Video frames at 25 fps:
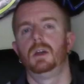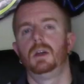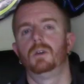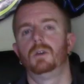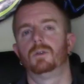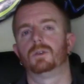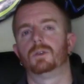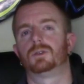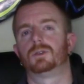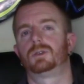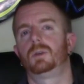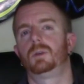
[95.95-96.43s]

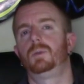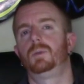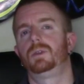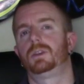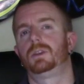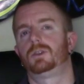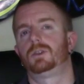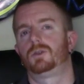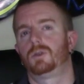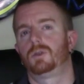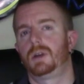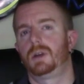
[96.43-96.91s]
for someone
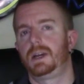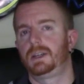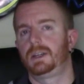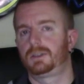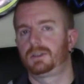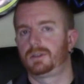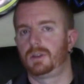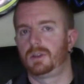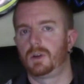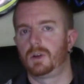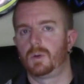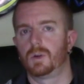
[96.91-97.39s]
that
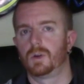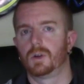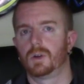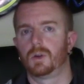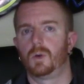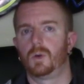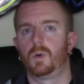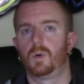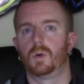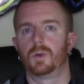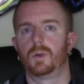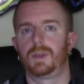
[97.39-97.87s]
tracks lower
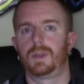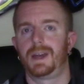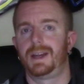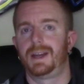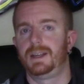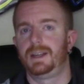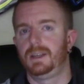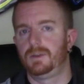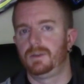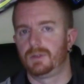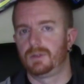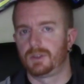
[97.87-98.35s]
or
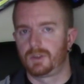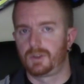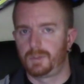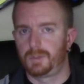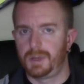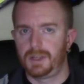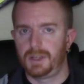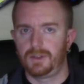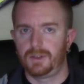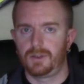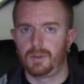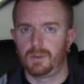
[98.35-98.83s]
that even
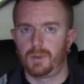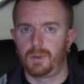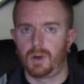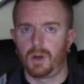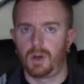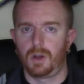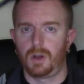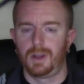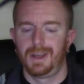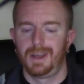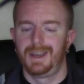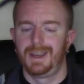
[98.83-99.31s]
spins the
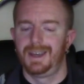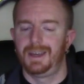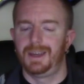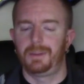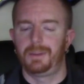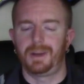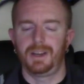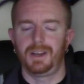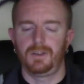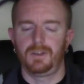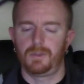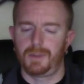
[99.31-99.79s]
ball, it
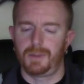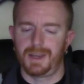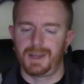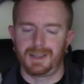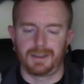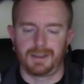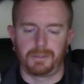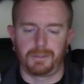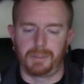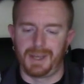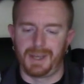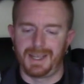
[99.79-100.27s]
might even make
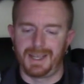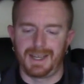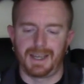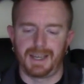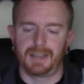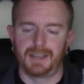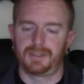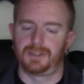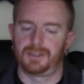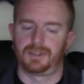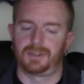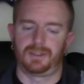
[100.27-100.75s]
it a pin
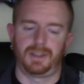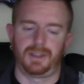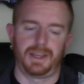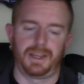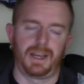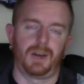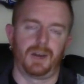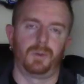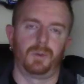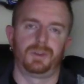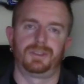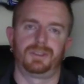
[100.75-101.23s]
axis
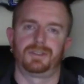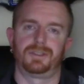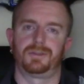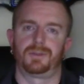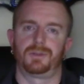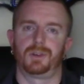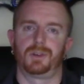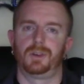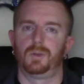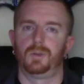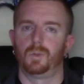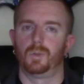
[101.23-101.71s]
layout, which is a
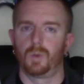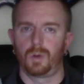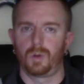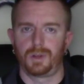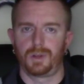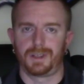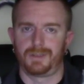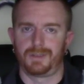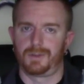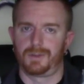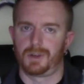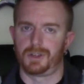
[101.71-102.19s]
very
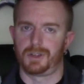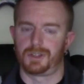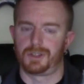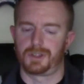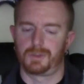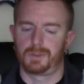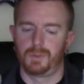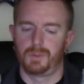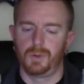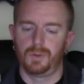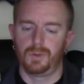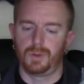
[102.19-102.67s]
rolly and very
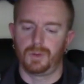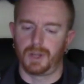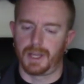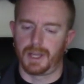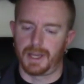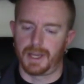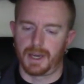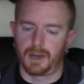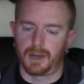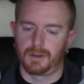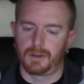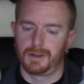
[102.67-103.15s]
smooth
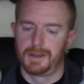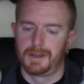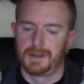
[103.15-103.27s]
layout.